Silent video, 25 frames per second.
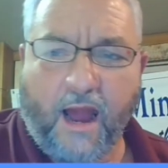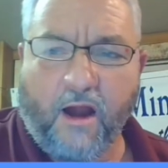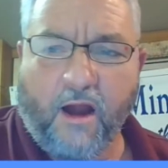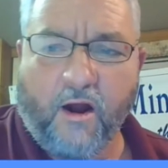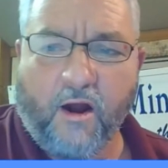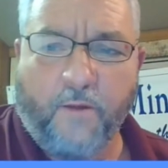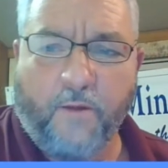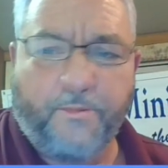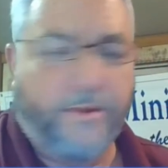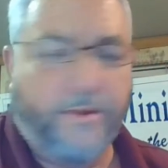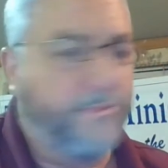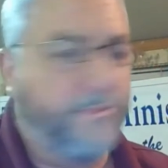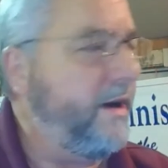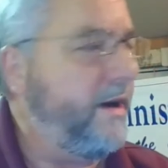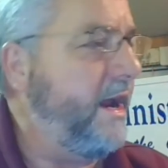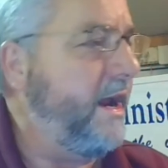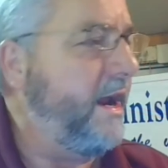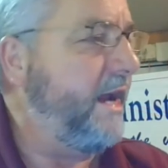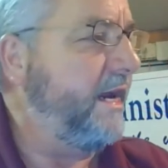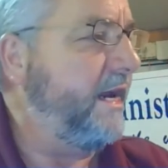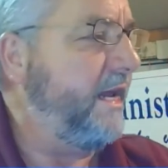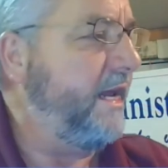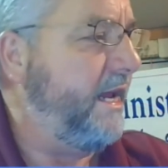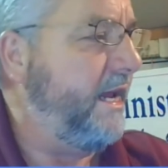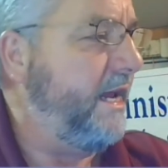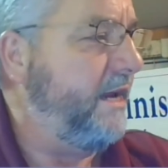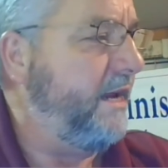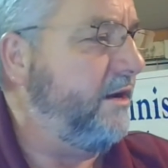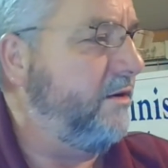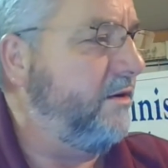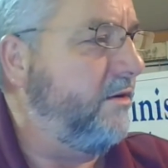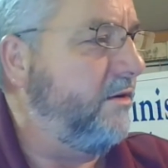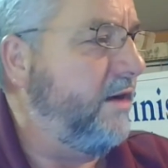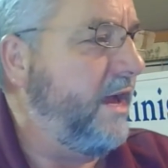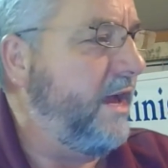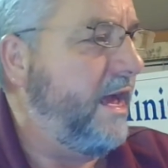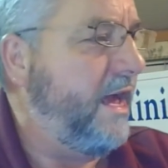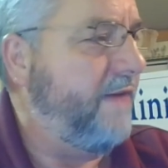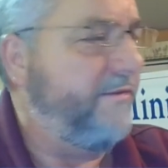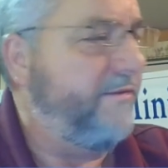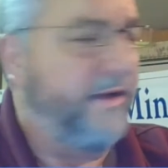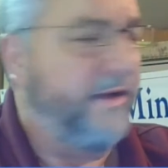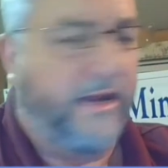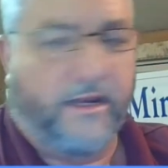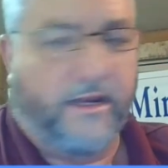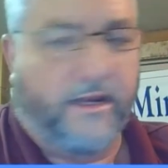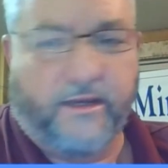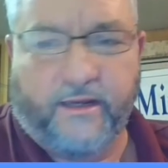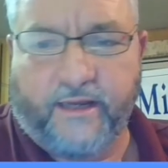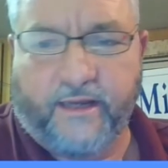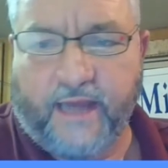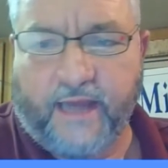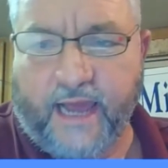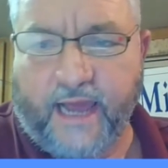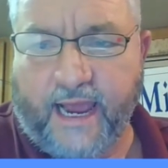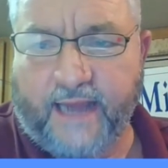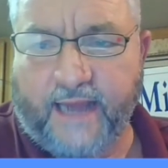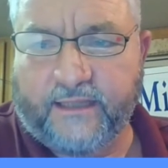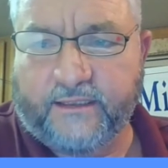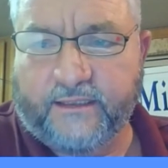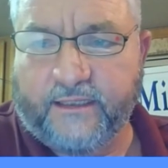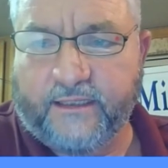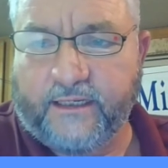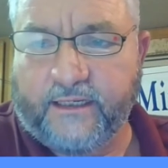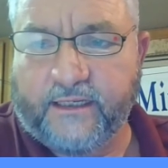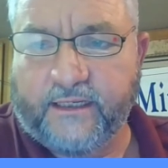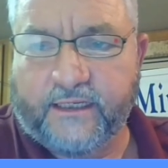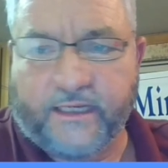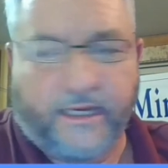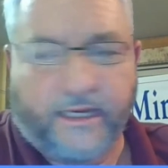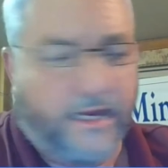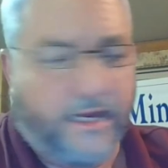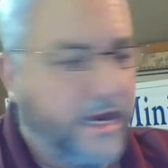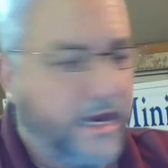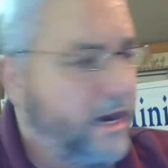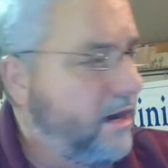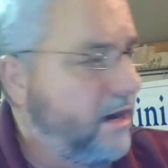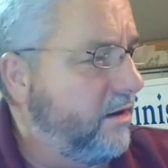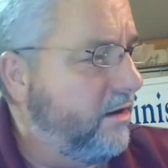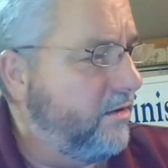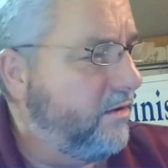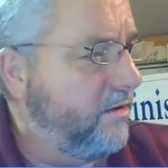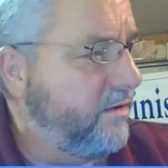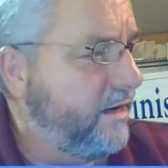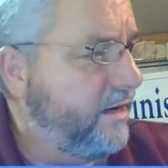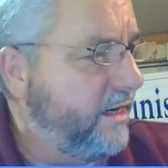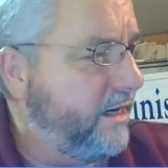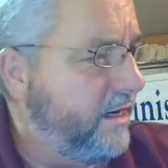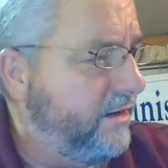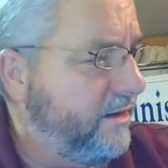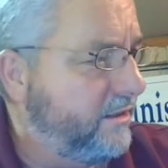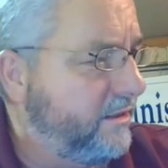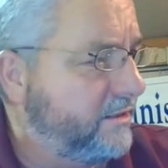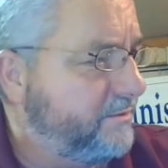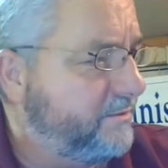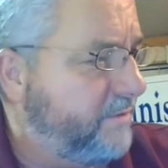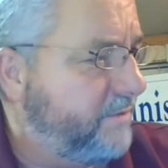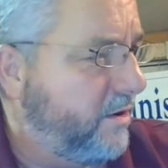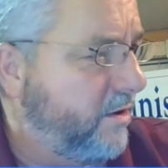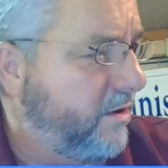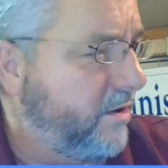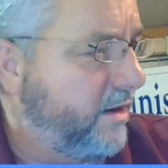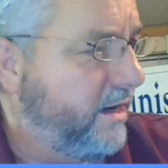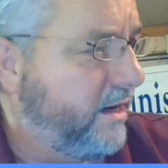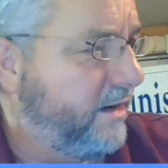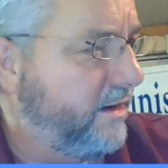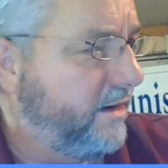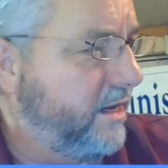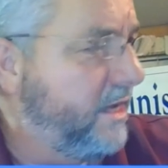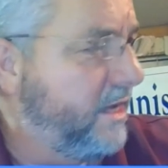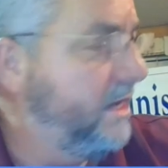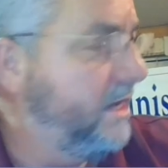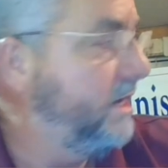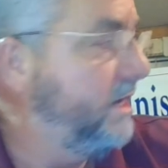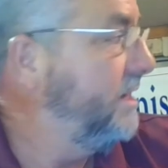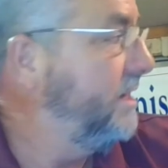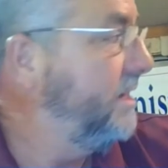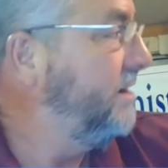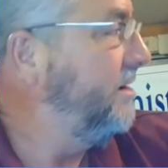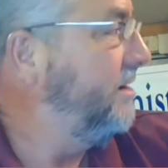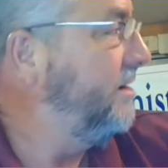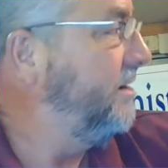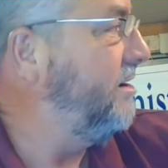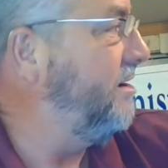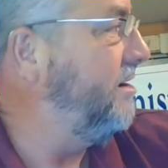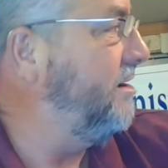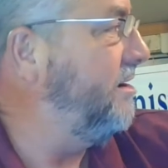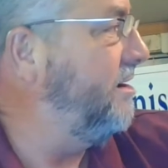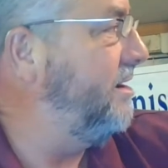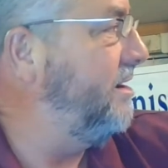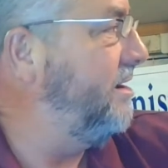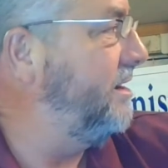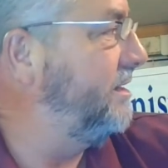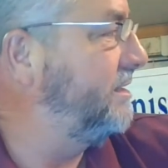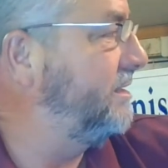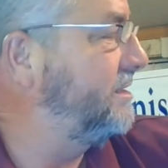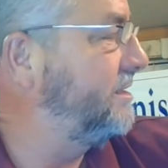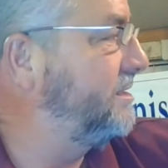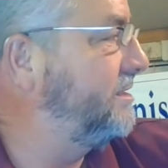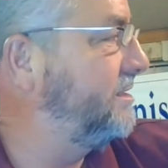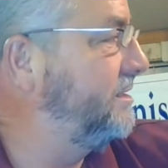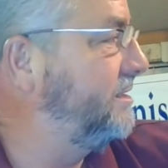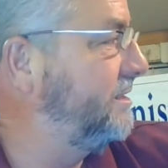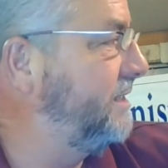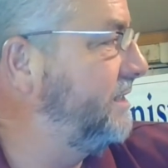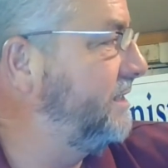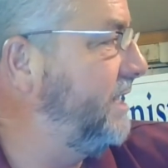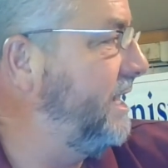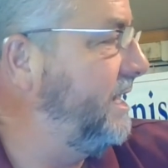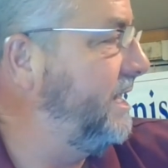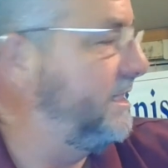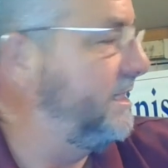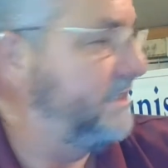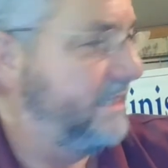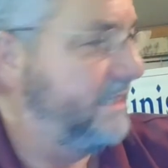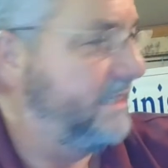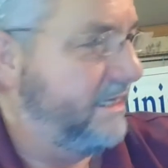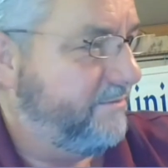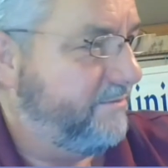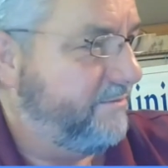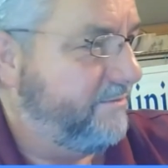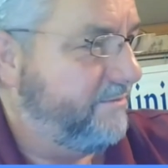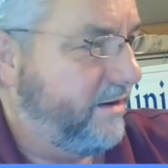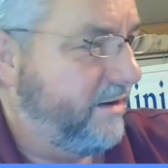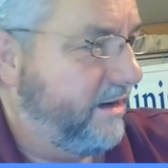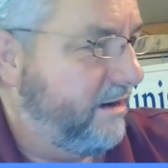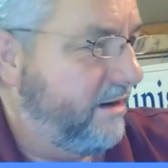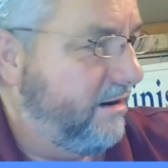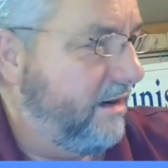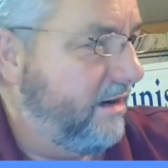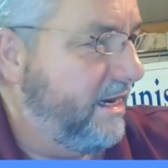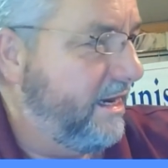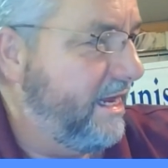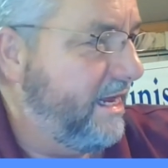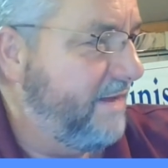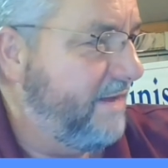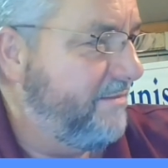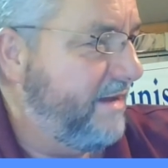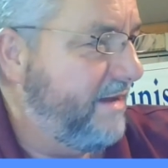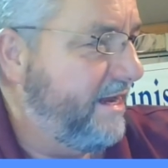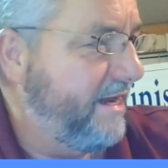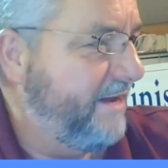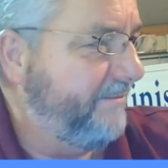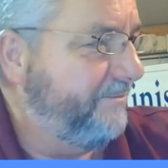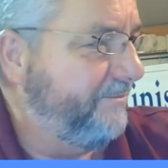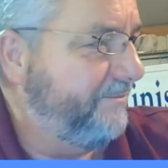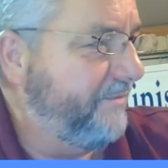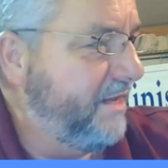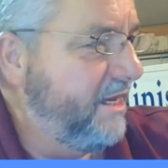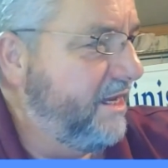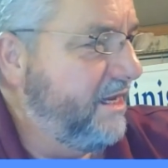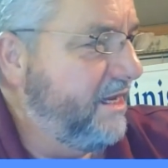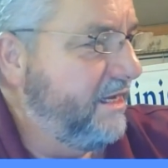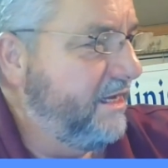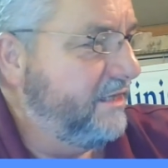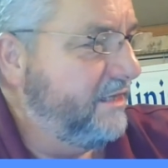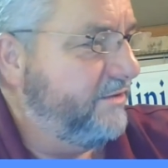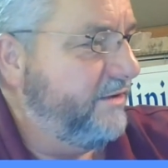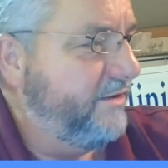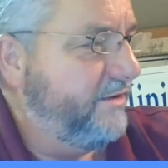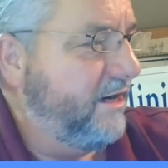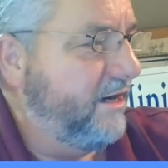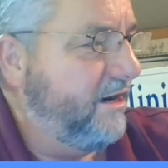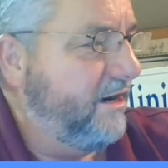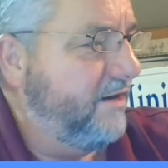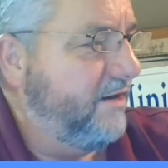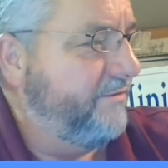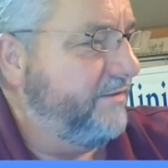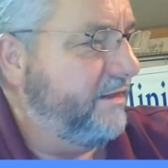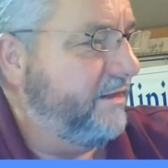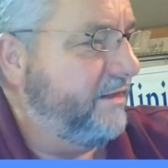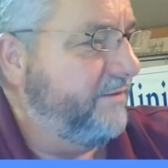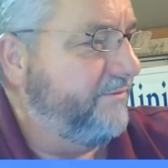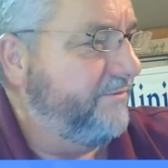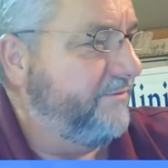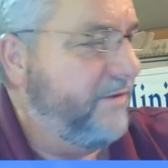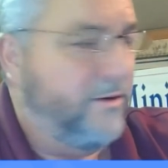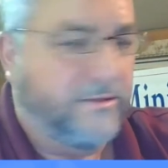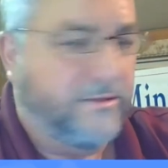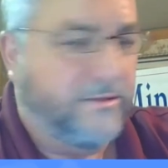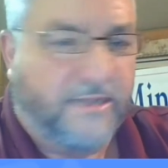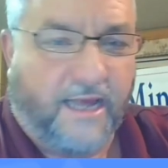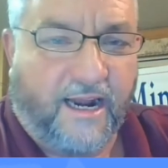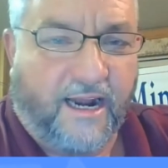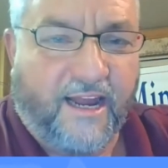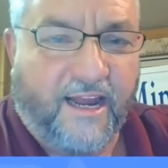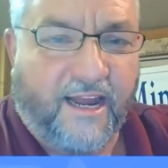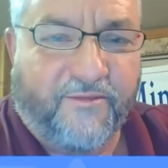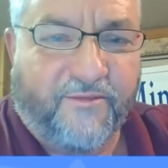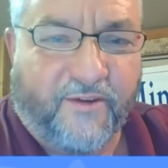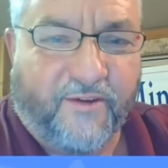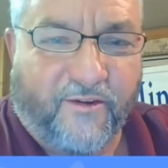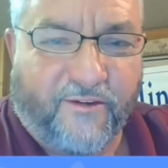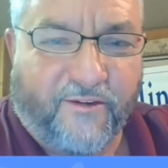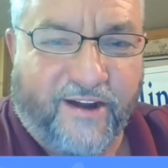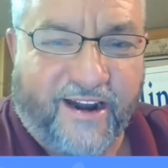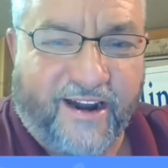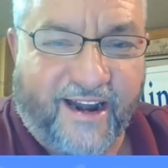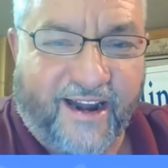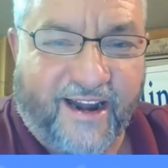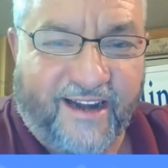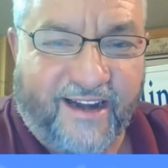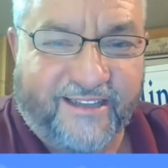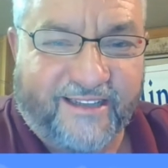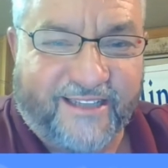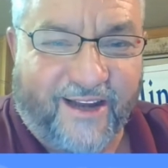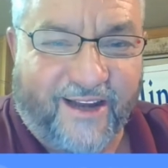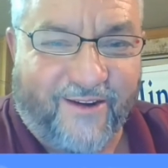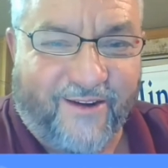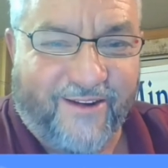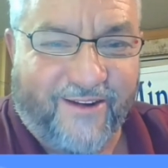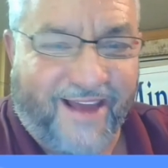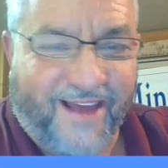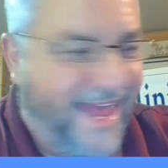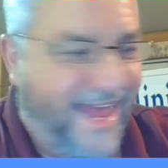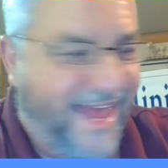hope and pray again you are having a good day. It's good to see y'all on here this morning. Oh, it's, yeah, it's getting pretty early. Amen. Feel early for them folks I left over in Arizona.